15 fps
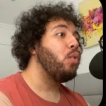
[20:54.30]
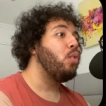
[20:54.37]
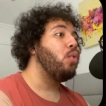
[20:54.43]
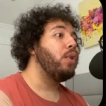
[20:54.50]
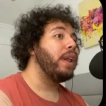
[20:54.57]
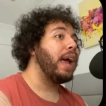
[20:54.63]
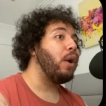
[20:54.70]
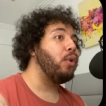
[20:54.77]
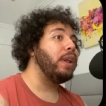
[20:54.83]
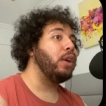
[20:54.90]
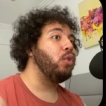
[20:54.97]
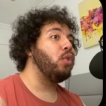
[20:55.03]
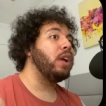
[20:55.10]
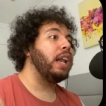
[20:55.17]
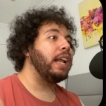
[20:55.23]
god, how dare
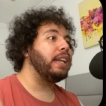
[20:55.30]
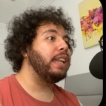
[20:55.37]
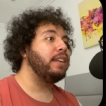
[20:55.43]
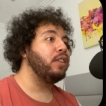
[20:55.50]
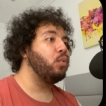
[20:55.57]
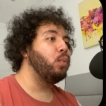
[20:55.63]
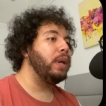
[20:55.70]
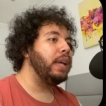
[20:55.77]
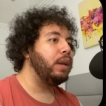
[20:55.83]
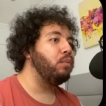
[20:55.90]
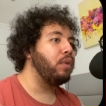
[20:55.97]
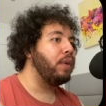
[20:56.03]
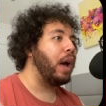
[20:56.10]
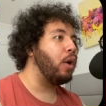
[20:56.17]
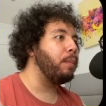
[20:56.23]
you click the screen
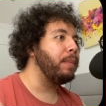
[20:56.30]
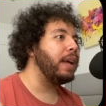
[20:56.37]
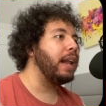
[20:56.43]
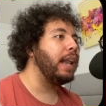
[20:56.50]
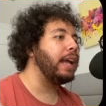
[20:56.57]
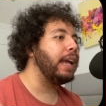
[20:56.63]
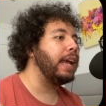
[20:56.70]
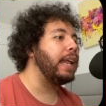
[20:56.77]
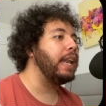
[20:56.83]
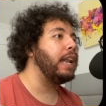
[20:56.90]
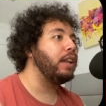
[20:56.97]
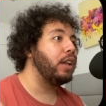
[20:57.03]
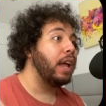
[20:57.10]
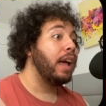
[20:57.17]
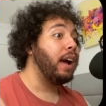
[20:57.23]
without me clicking
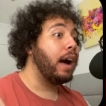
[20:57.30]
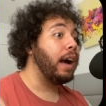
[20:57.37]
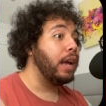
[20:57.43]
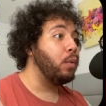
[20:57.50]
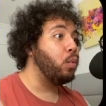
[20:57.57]
it? I